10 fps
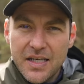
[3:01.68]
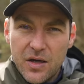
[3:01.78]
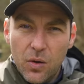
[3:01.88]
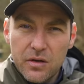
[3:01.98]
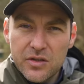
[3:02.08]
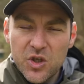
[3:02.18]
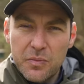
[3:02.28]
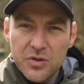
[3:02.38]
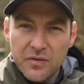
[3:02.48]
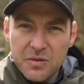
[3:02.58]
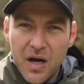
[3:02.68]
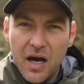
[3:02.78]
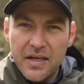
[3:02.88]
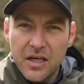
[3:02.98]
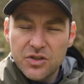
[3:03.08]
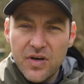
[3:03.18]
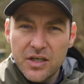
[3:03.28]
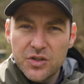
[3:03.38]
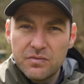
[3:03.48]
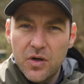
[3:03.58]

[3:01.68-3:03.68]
I take all of the supers off to my honey extraction